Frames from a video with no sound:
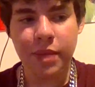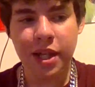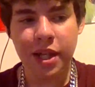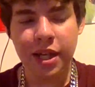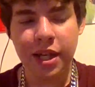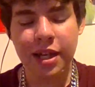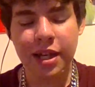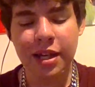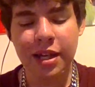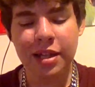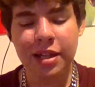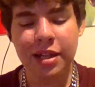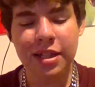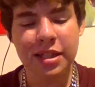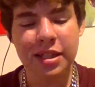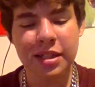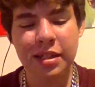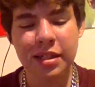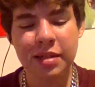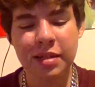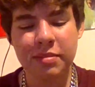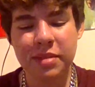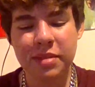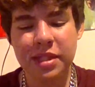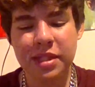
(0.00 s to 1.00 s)
yeah, so,
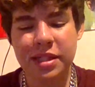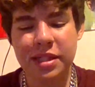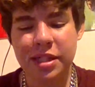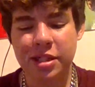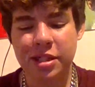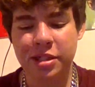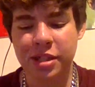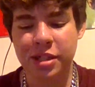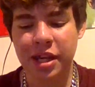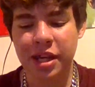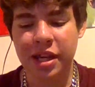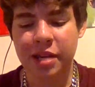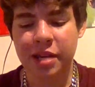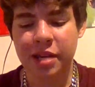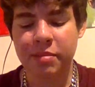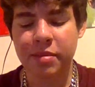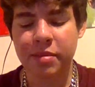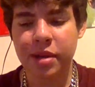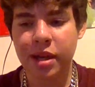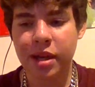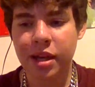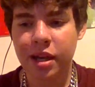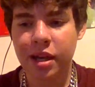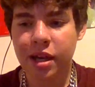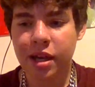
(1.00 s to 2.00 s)
I mean, it's a shame.
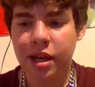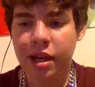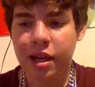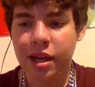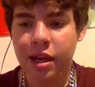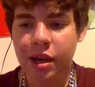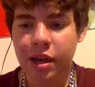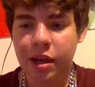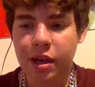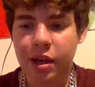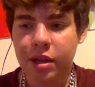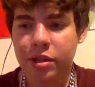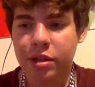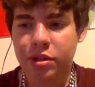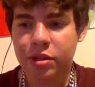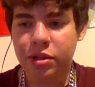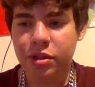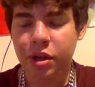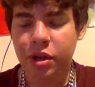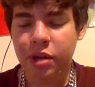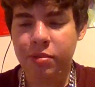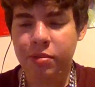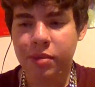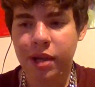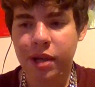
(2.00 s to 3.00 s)

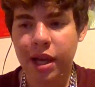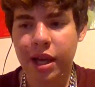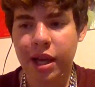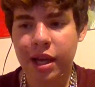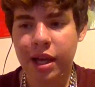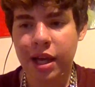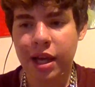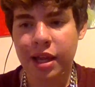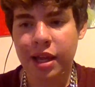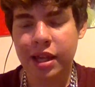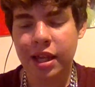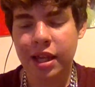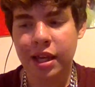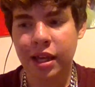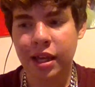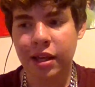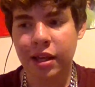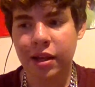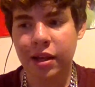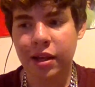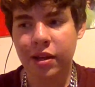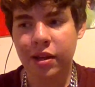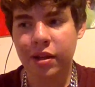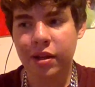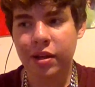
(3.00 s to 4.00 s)
Charm Gang, I think
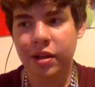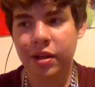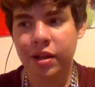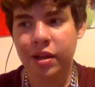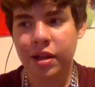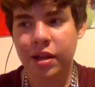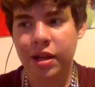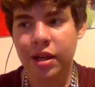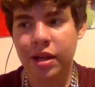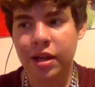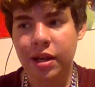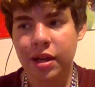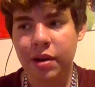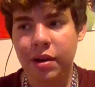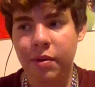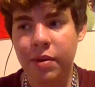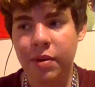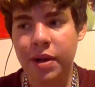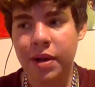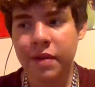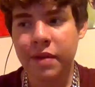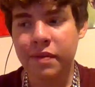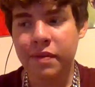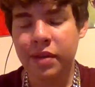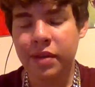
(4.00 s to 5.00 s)
we
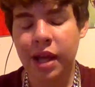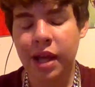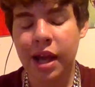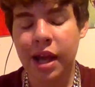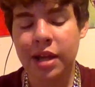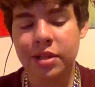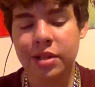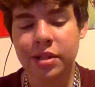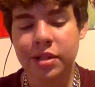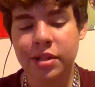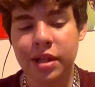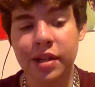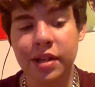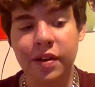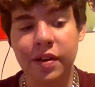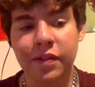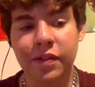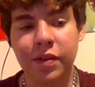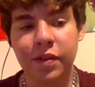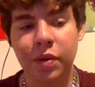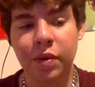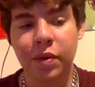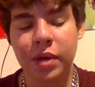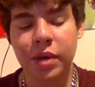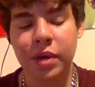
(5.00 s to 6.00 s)
didn't even last like a
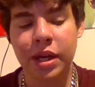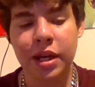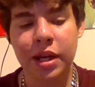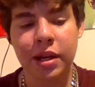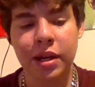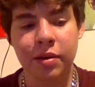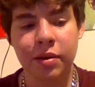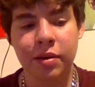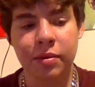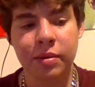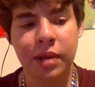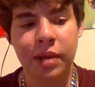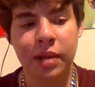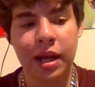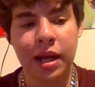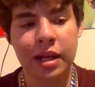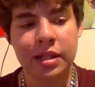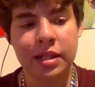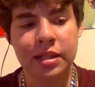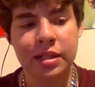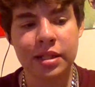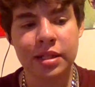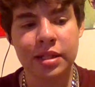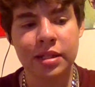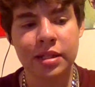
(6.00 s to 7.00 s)
full year. We
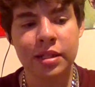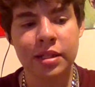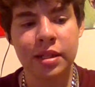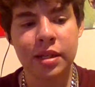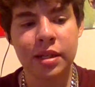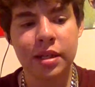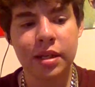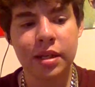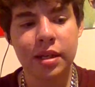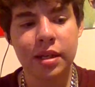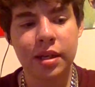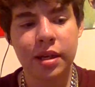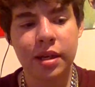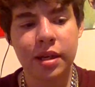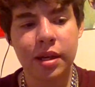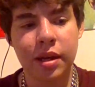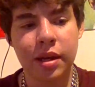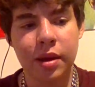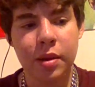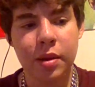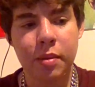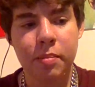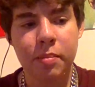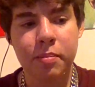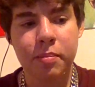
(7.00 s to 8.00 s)
lasted
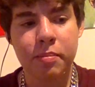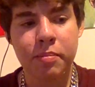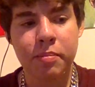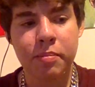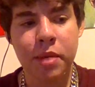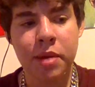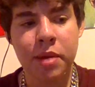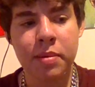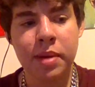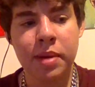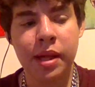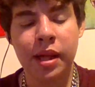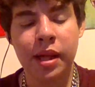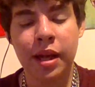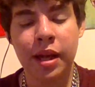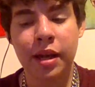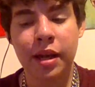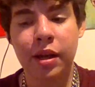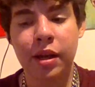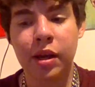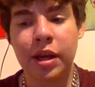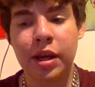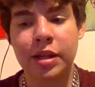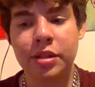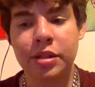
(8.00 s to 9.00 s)
maybe like
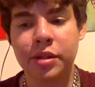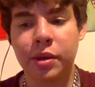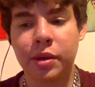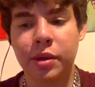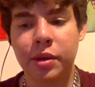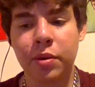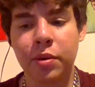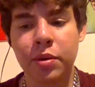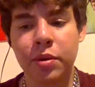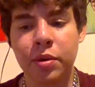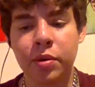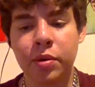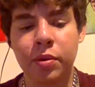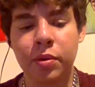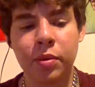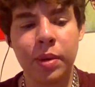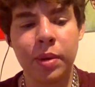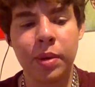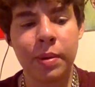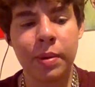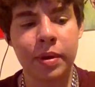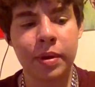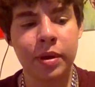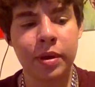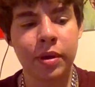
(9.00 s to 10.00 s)
in total,
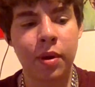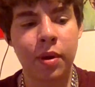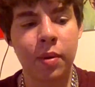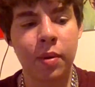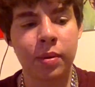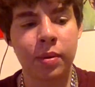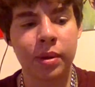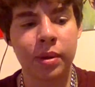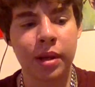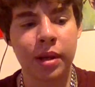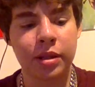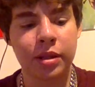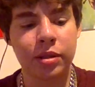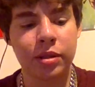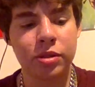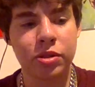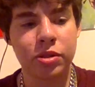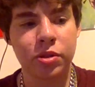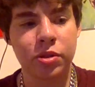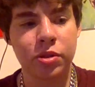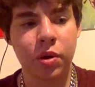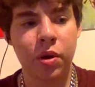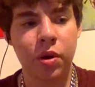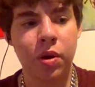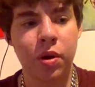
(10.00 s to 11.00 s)
when we were going like
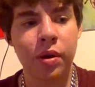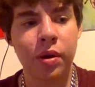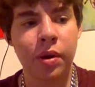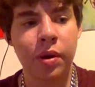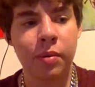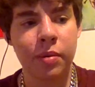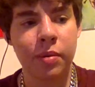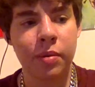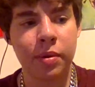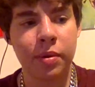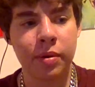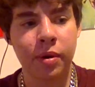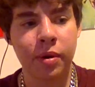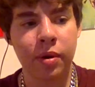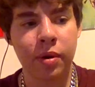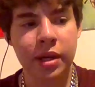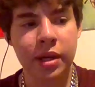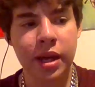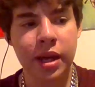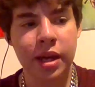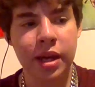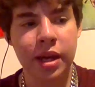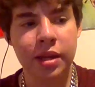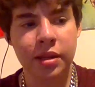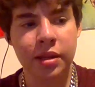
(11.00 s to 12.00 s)
strong and we were all
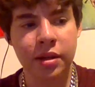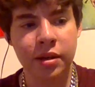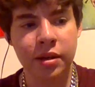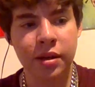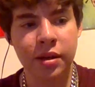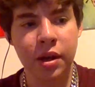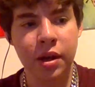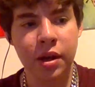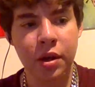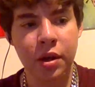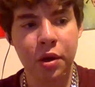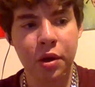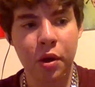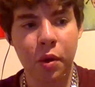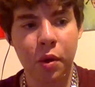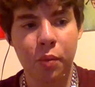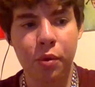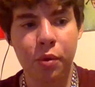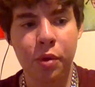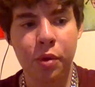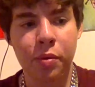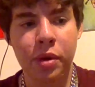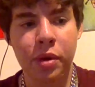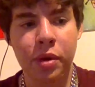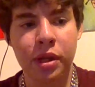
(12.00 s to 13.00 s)
together,
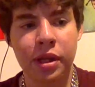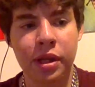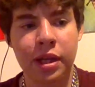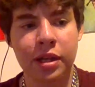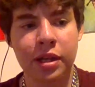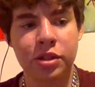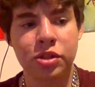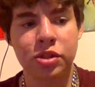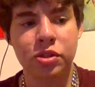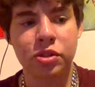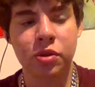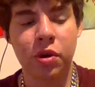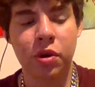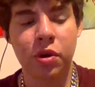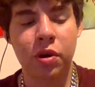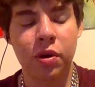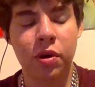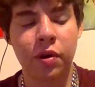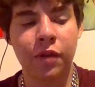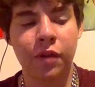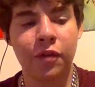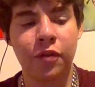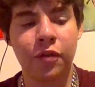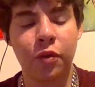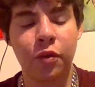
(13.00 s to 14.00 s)
we went like a
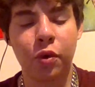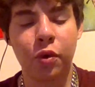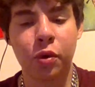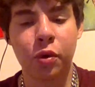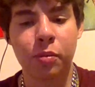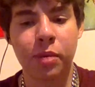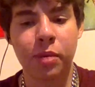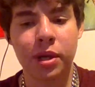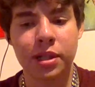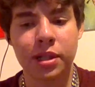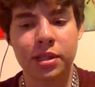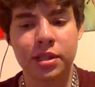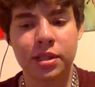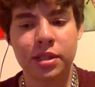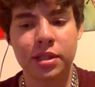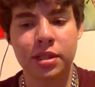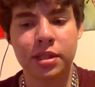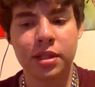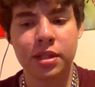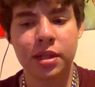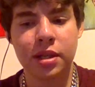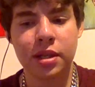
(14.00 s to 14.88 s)
strong 4 months.